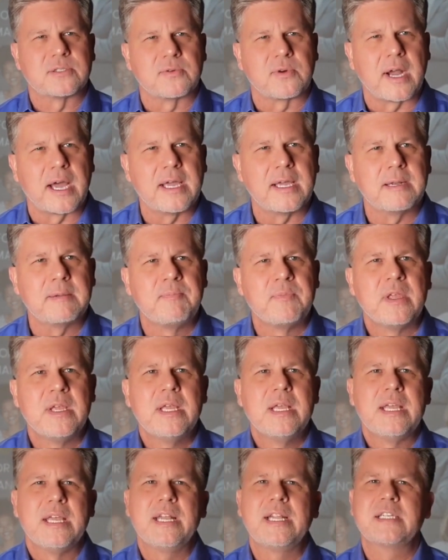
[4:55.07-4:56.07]
right?
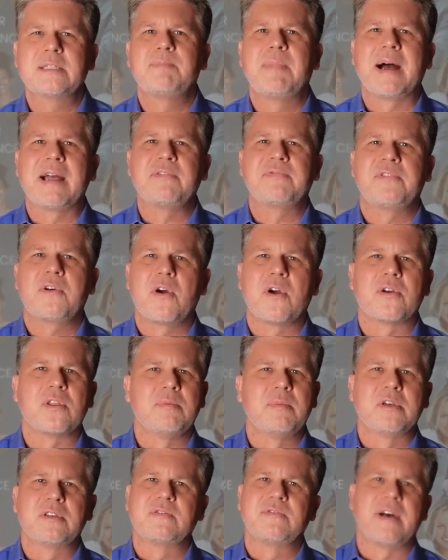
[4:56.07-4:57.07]
It is by far the
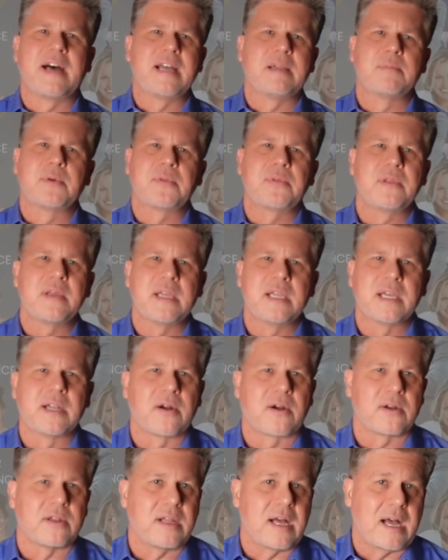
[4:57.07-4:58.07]
most valuable thing in
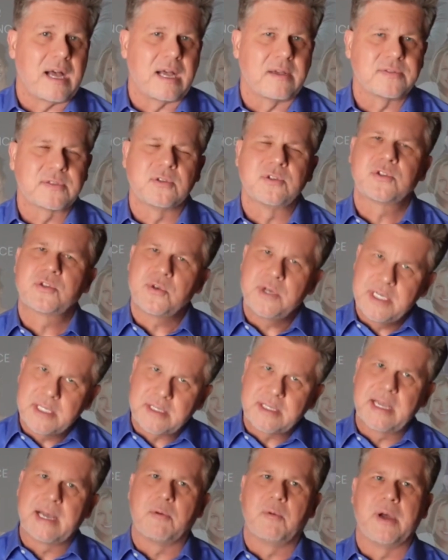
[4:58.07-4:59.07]
our lives, so treat it
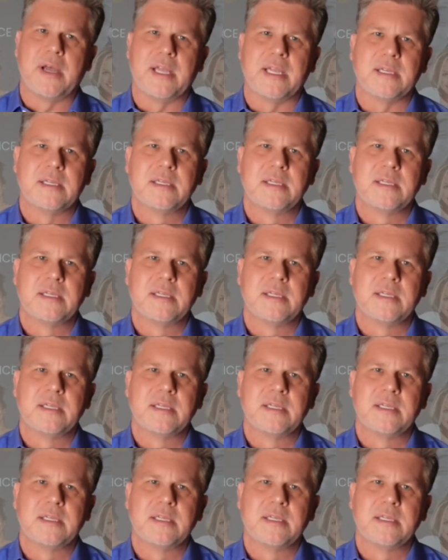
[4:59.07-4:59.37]
that way.